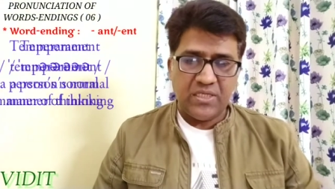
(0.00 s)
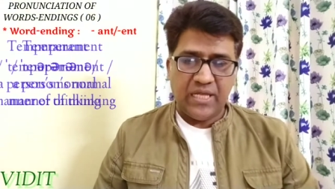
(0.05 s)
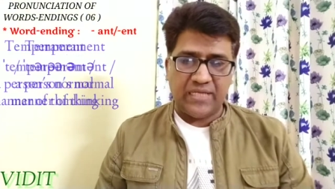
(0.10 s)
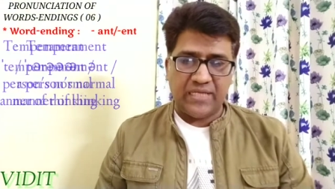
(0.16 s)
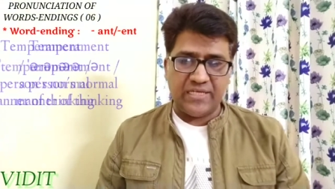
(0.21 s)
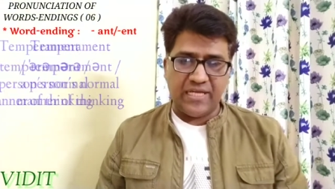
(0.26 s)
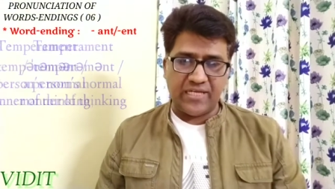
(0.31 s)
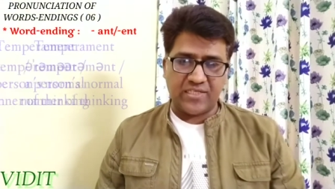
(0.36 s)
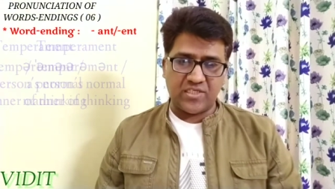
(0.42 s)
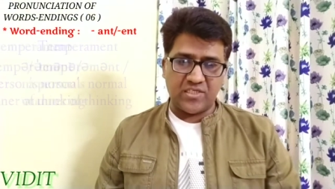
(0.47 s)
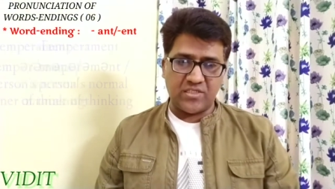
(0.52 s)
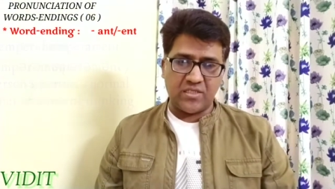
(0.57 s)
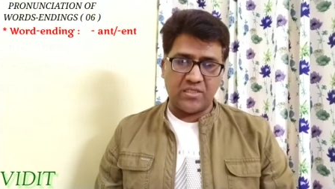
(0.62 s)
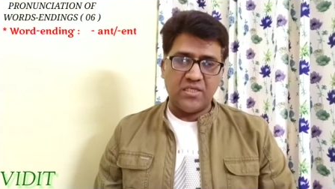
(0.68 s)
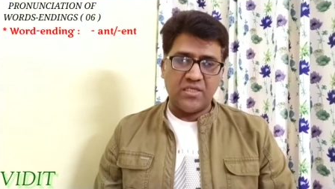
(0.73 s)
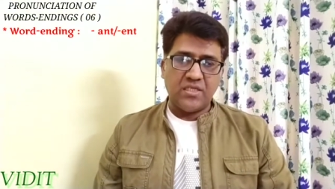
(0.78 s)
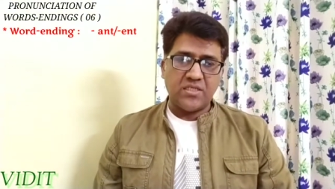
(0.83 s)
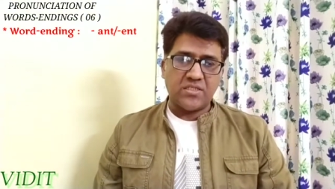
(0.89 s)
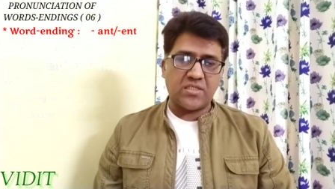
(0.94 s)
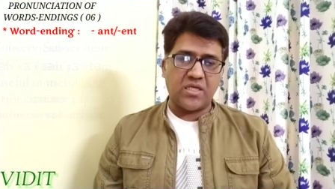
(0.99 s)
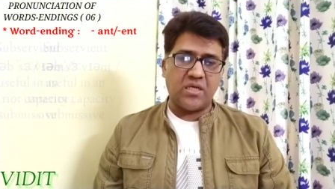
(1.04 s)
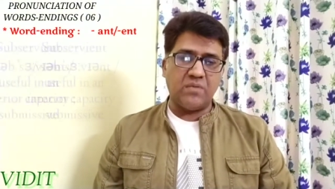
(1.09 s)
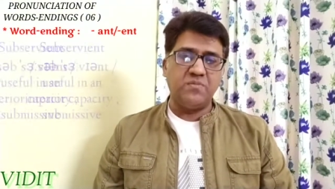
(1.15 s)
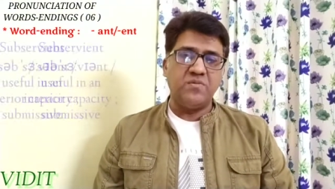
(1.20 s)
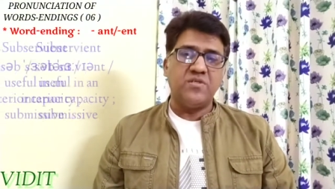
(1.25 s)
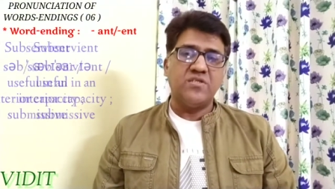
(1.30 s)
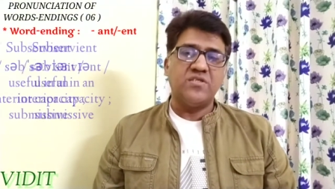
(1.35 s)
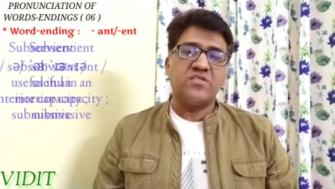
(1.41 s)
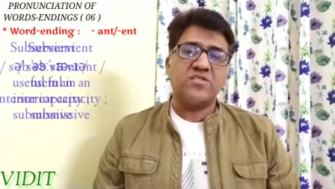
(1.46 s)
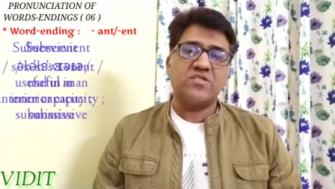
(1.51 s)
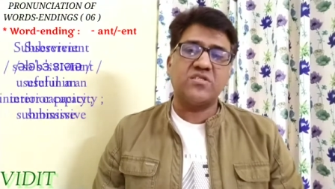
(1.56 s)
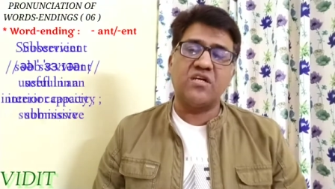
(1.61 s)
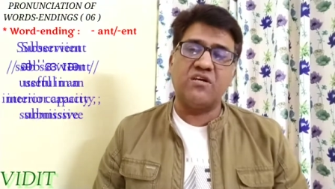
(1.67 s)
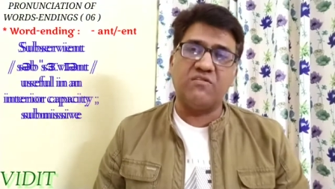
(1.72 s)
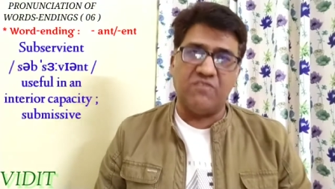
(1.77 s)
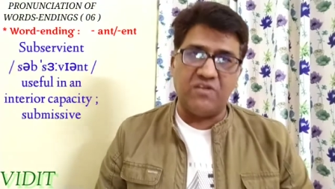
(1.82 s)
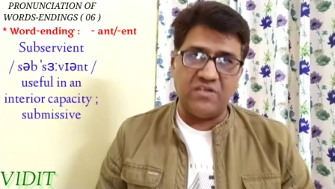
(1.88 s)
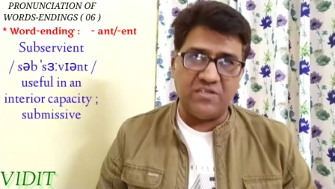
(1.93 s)
And next is a uh,
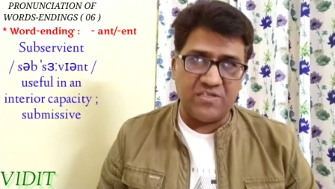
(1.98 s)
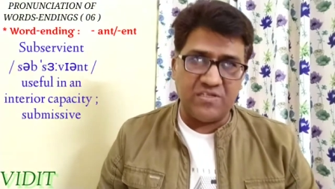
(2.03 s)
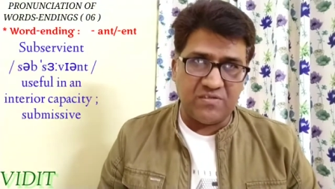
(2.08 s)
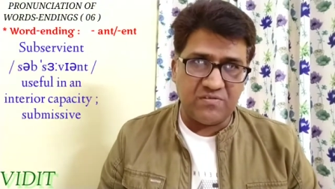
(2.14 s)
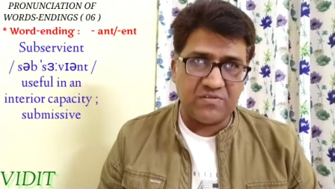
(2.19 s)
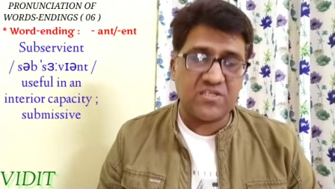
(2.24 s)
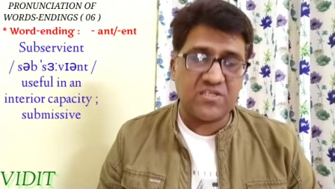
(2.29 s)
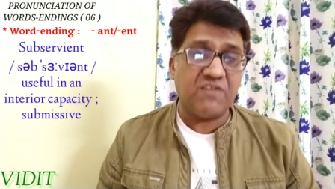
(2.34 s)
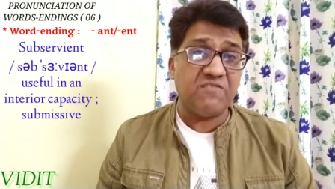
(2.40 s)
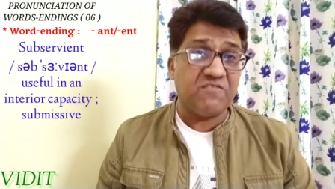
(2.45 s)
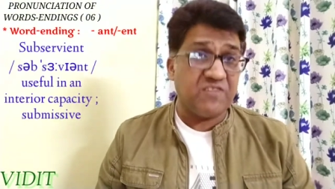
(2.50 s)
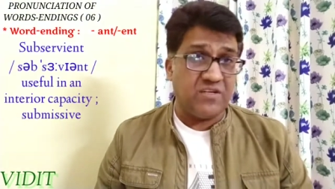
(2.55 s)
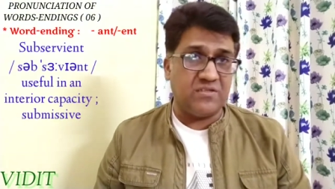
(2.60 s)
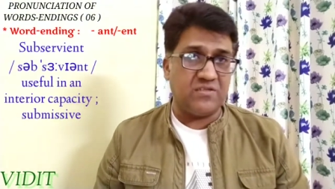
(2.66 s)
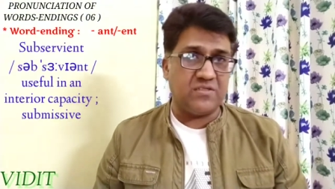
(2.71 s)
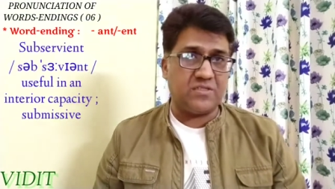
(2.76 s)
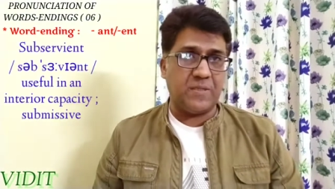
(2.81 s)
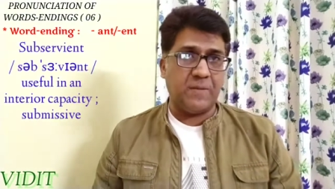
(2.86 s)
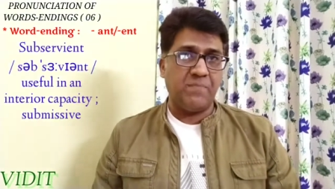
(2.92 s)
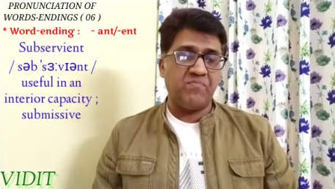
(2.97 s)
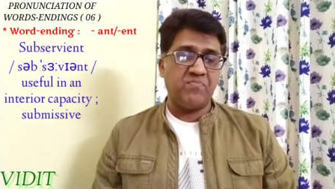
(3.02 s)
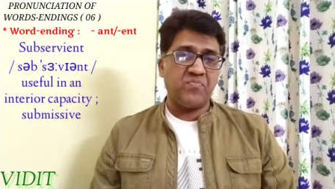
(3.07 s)
subservient. Subservient.